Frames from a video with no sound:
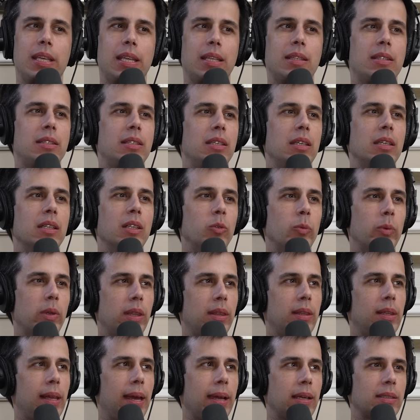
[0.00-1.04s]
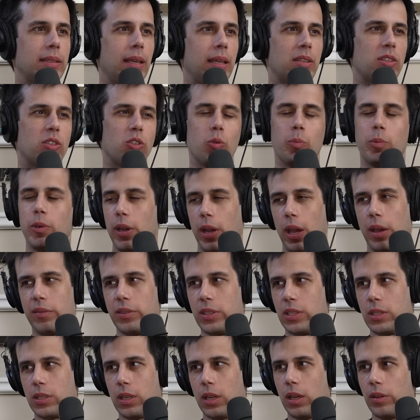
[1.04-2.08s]
did deal with like that super
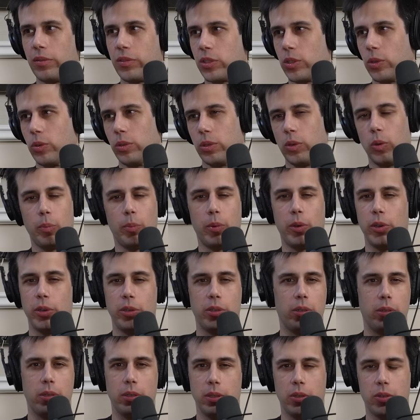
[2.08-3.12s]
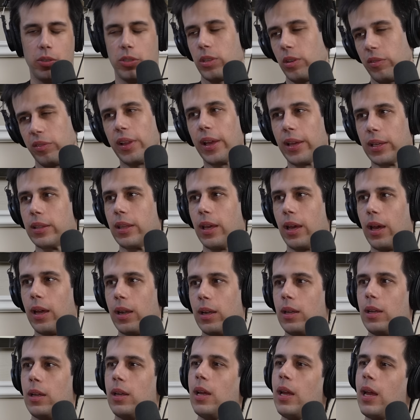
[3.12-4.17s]
heavy stuff, so no sure. murder, no stuff like that.
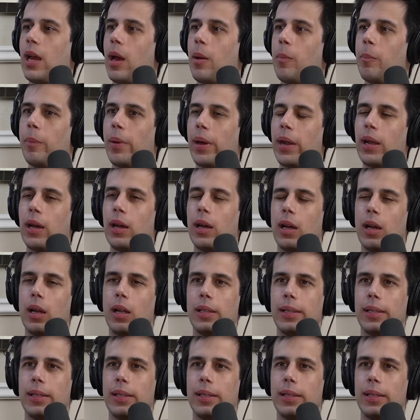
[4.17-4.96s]
Gotcha. But uh,